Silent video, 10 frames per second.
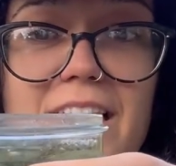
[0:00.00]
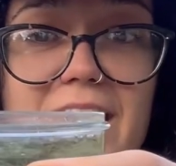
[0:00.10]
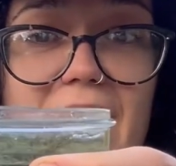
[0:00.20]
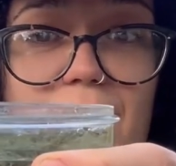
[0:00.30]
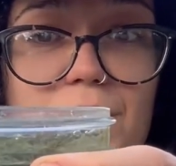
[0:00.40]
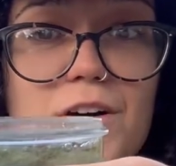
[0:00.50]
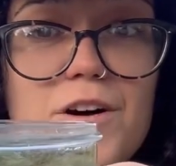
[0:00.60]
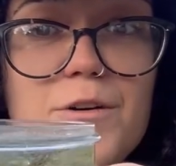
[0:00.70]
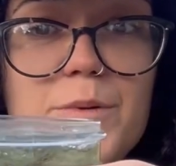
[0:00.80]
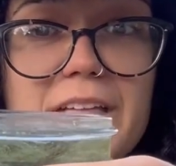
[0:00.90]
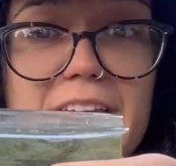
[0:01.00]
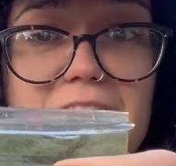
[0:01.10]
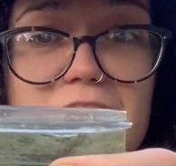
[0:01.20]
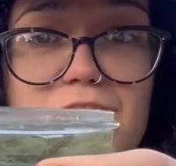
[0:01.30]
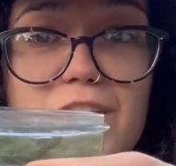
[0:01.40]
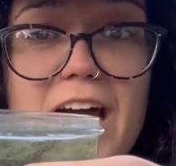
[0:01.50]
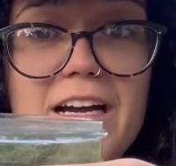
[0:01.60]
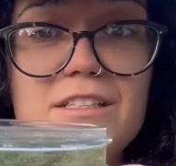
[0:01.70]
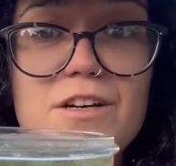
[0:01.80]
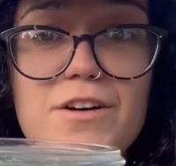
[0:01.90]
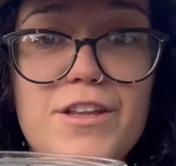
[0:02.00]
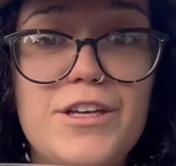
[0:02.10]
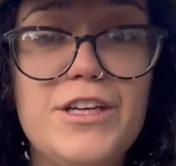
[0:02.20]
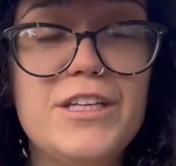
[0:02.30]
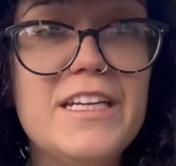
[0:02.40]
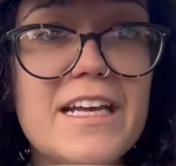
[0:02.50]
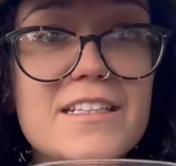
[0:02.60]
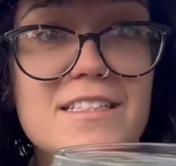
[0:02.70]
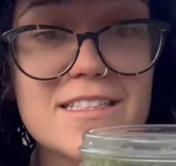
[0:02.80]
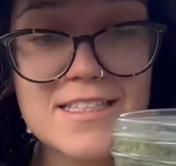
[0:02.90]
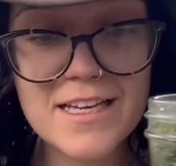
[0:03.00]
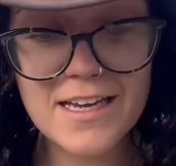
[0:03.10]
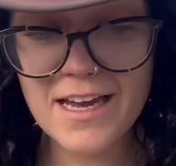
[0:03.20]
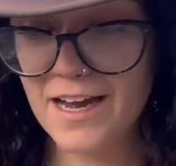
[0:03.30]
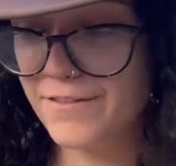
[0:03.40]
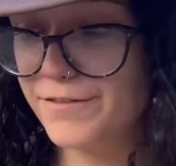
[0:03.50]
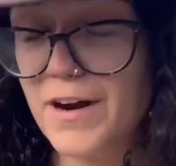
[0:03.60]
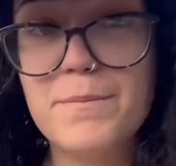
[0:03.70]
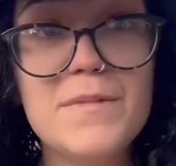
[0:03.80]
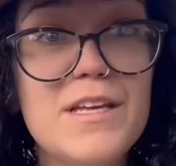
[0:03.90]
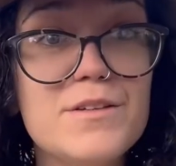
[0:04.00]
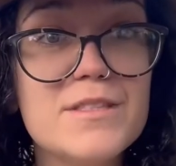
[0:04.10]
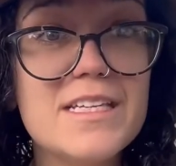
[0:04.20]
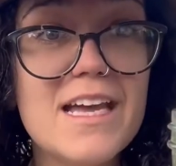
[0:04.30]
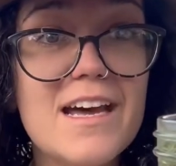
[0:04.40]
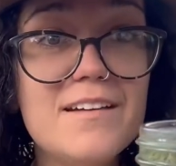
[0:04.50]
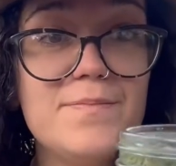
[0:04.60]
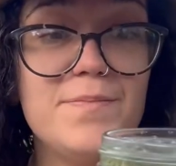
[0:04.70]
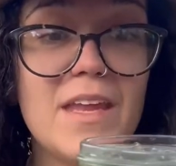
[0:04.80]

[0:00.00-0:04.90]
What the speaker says: The alcohol will extract all the goodness from the Usnea.